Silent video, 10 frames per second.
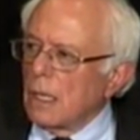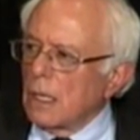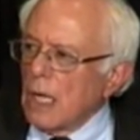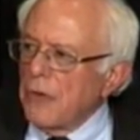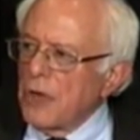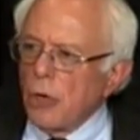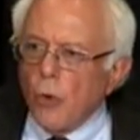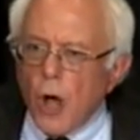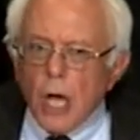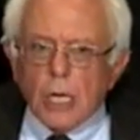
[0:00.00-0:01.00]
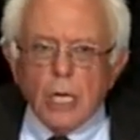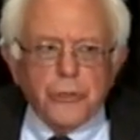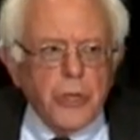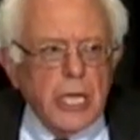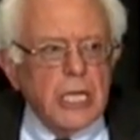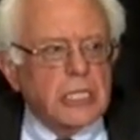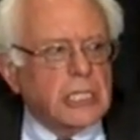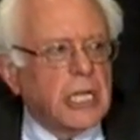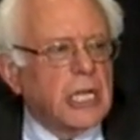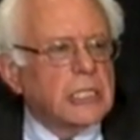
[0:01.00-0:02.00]
Governor Walker
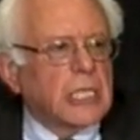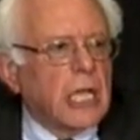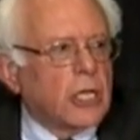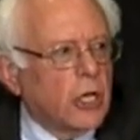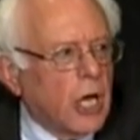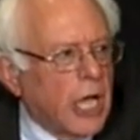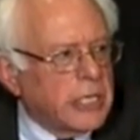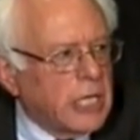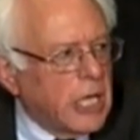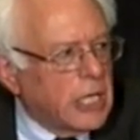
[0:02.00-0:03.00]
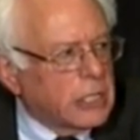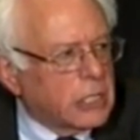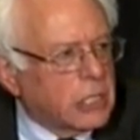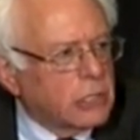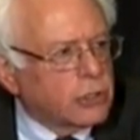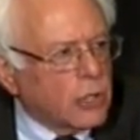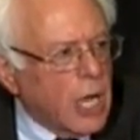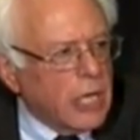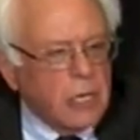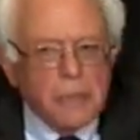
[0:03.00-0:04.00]
thinks it is a good idea to
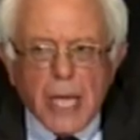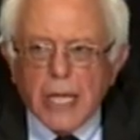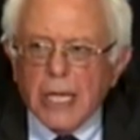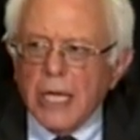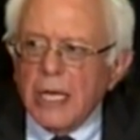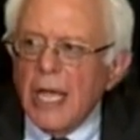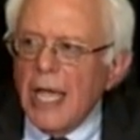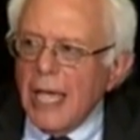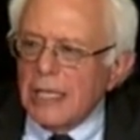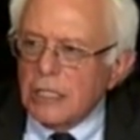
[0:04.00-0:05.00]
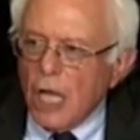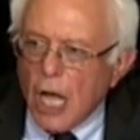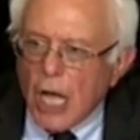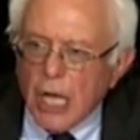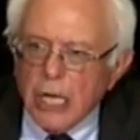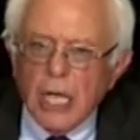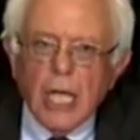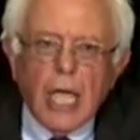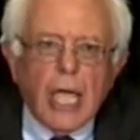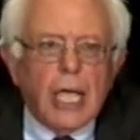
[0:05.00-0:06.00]
try to make it as hard
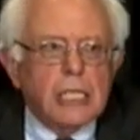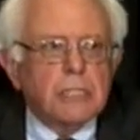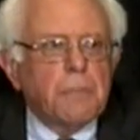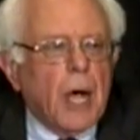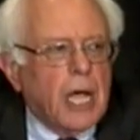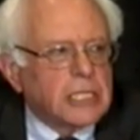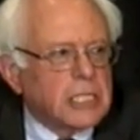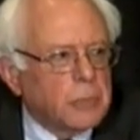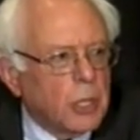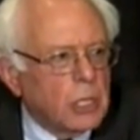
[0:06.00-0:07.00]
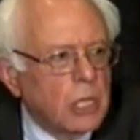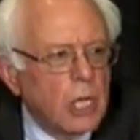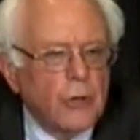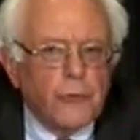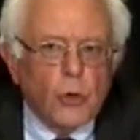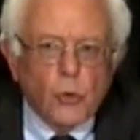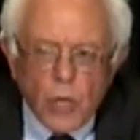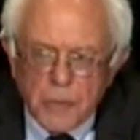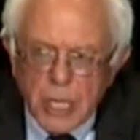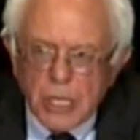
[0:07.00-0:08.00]
as possible for
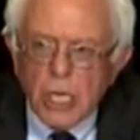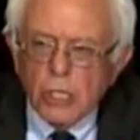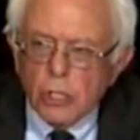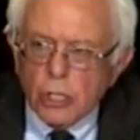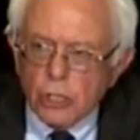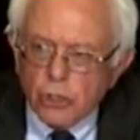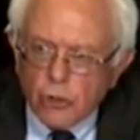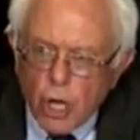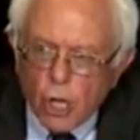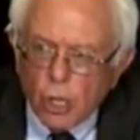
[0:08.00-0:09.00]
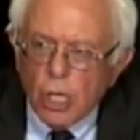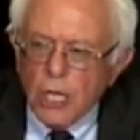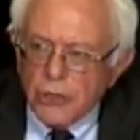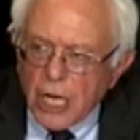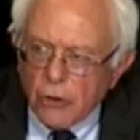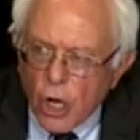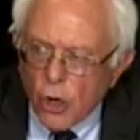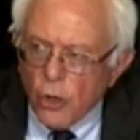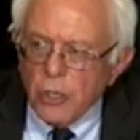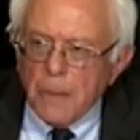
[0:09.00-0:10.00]
women to control their
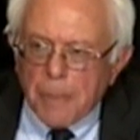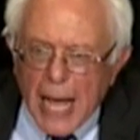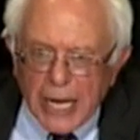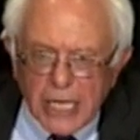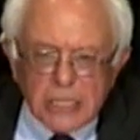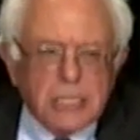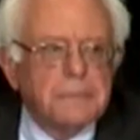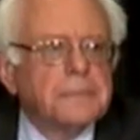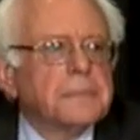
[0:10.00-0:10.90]
own bodies.